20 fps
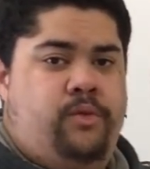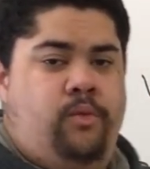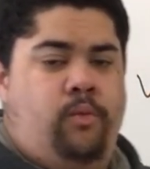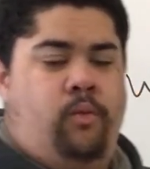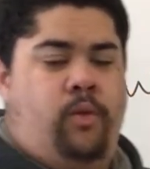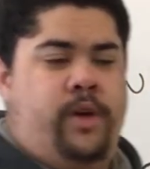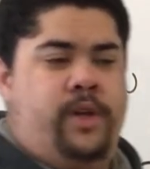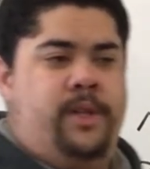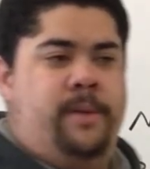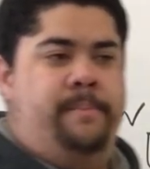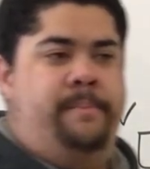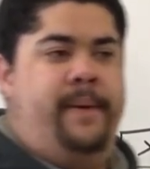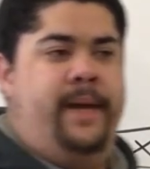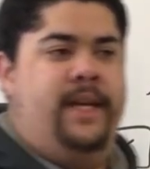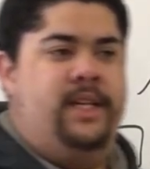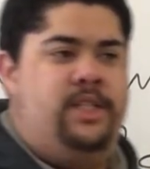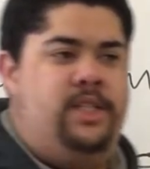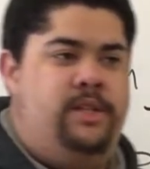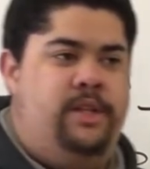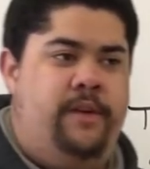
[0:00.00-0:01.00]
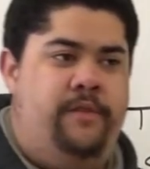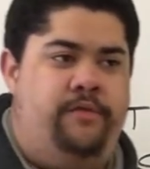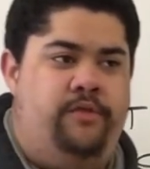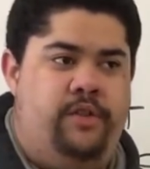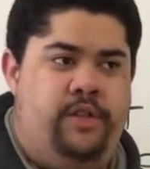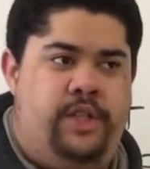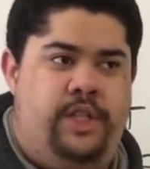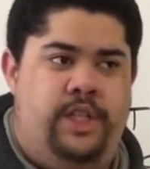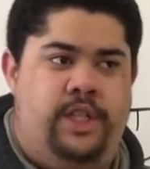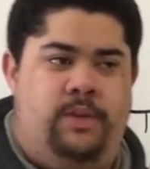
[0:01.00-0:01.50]
one of the biggest
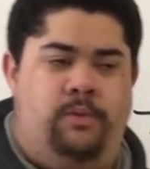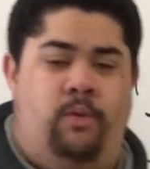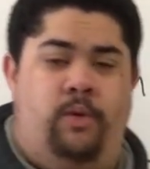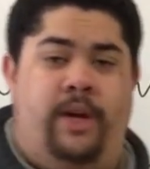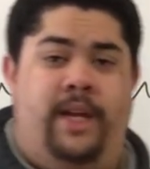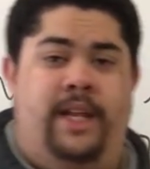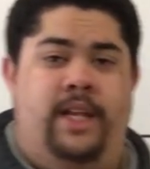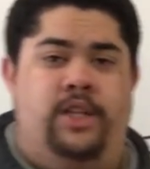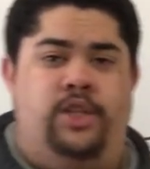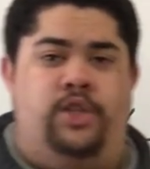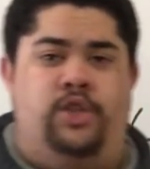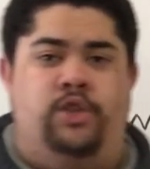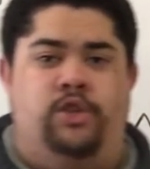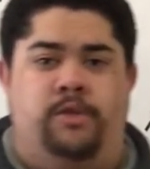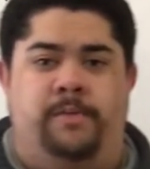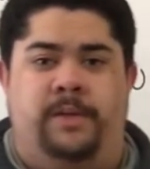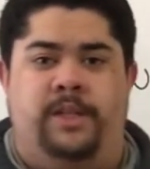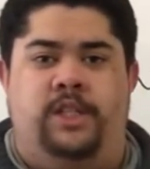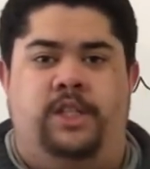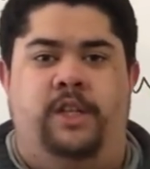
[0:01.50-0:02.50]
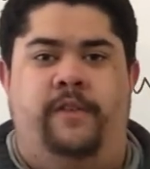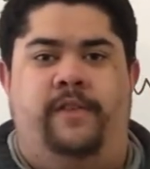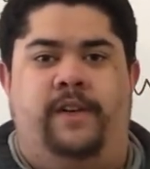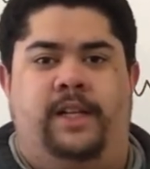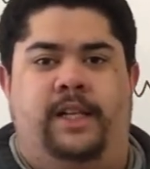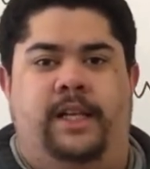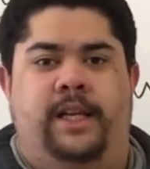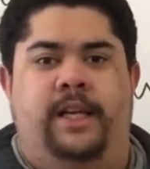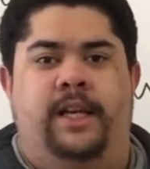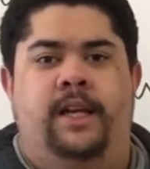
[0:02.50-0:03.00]
differences, and we'll get into
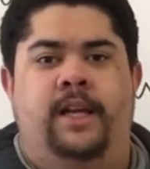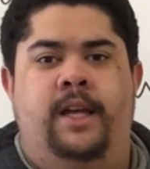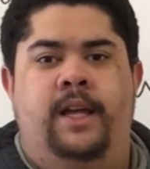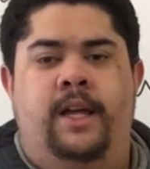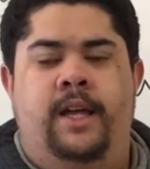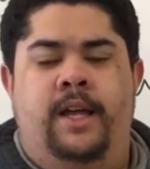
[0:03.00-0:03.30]
specifically,